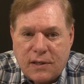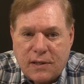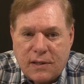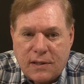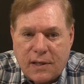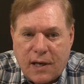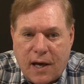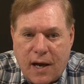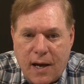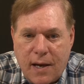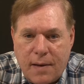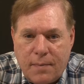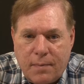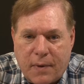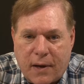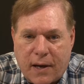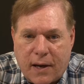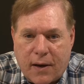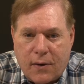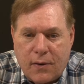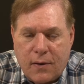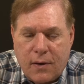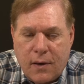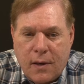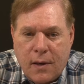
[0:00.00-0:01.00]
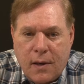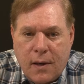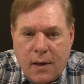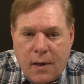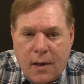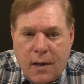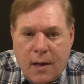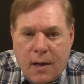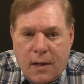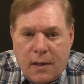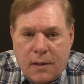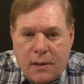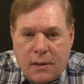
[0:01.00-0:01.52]
and time-bound,
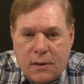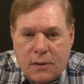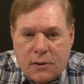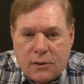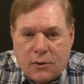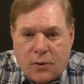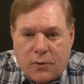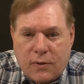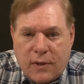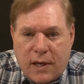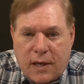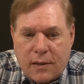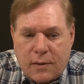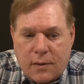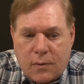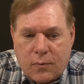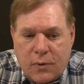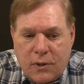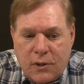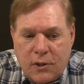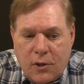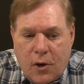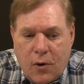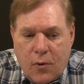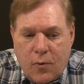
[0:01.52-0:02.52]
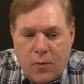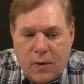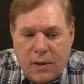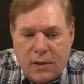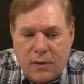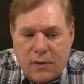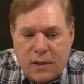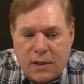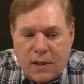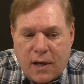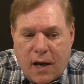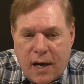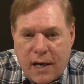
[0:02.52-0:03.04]
so that we know
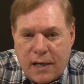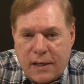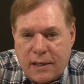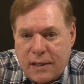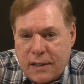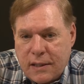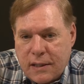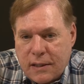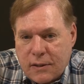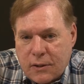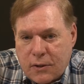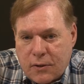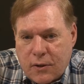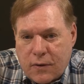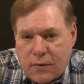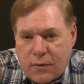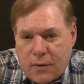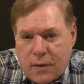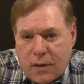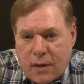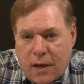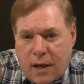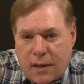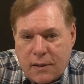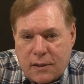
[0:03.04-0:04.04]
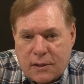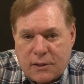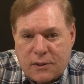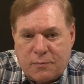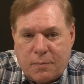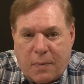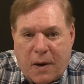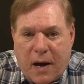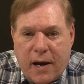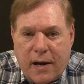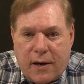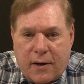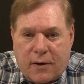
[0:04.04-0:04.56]
when the idea
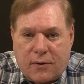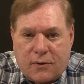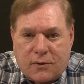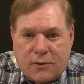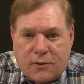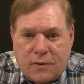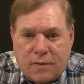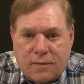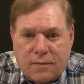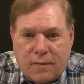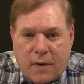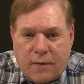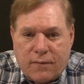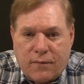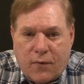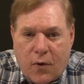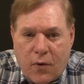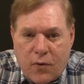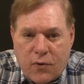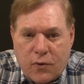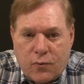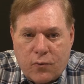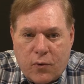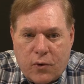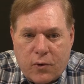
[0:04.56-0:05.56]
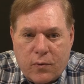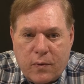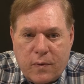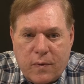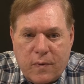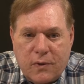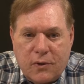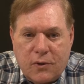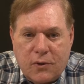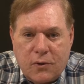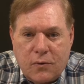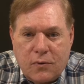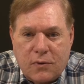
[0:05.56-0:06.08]
expires of all the work we
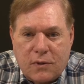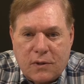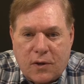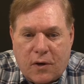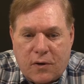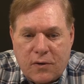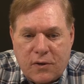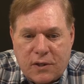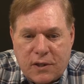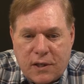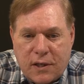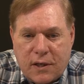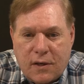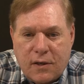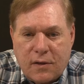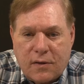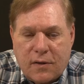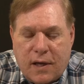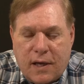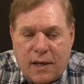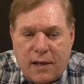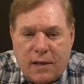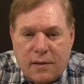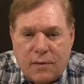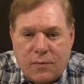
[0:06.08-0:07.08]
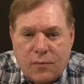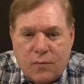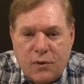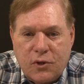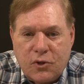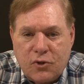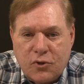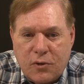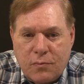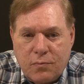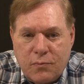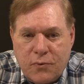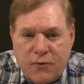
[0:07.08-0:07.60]
would do to articulate we
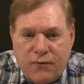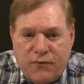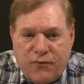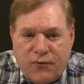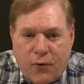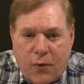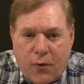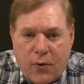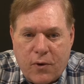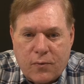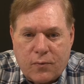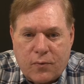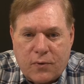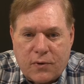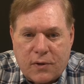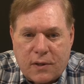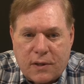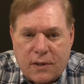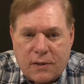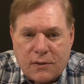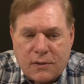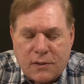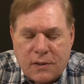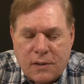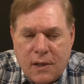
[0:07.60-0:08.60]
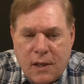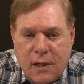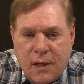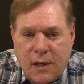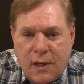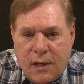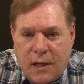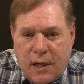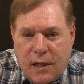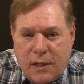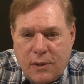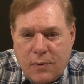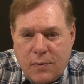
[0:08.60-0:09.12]
should move forward with this.
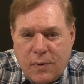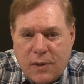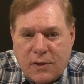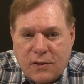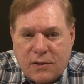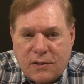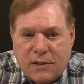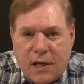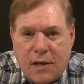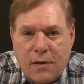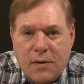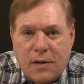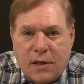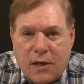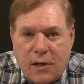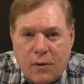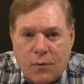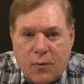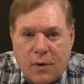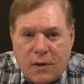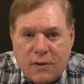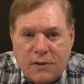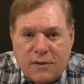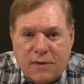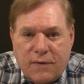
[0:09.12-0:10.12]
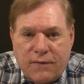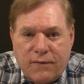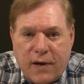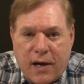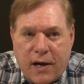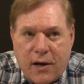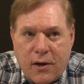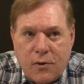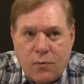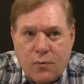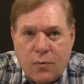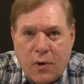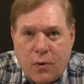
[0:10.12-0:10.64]
And then we could say, again, what's the
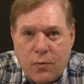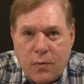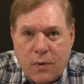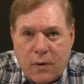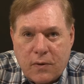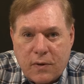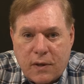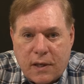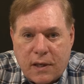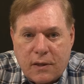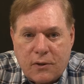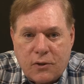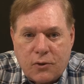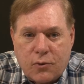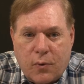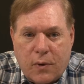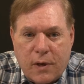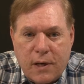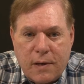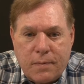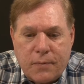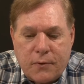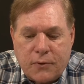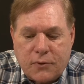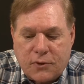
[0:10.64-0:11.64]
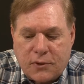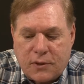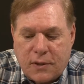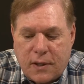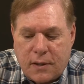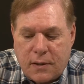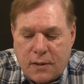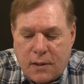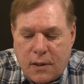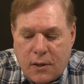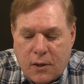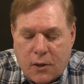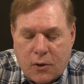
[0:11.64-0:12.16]
value? Well, we'll get
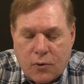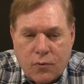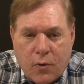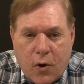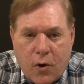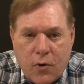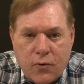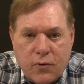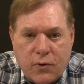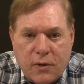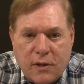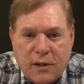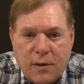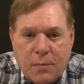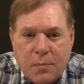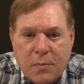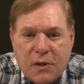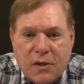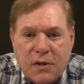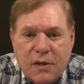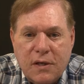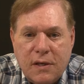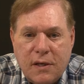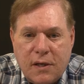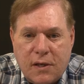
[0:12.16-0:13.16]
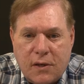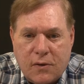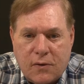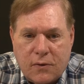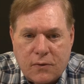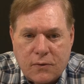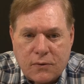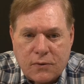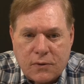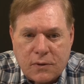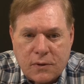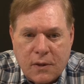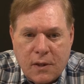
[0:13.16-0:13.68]
20% growth in the
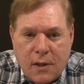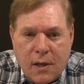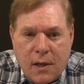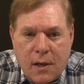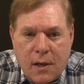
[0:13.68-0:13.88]
millennials